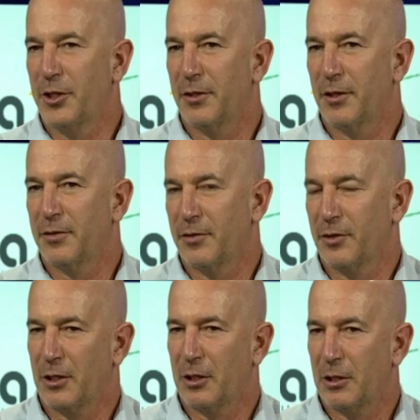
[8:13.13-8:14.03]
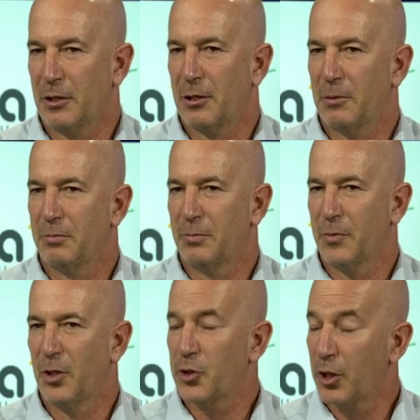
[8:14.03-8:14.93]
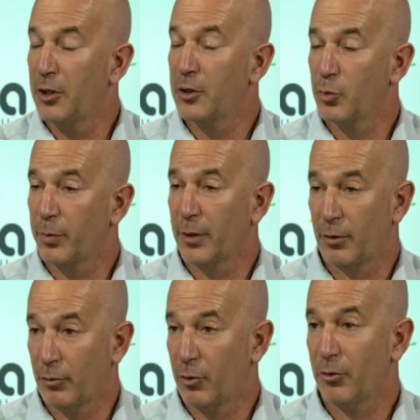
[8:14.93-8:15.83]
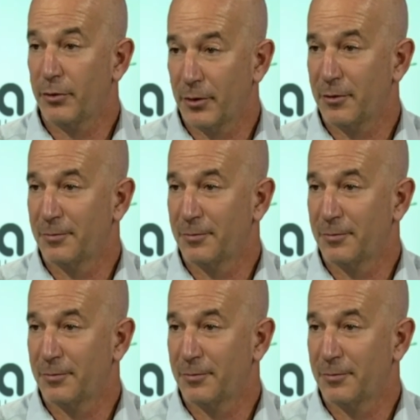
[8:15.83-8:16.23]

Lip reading: that the Chinese will play a role in that.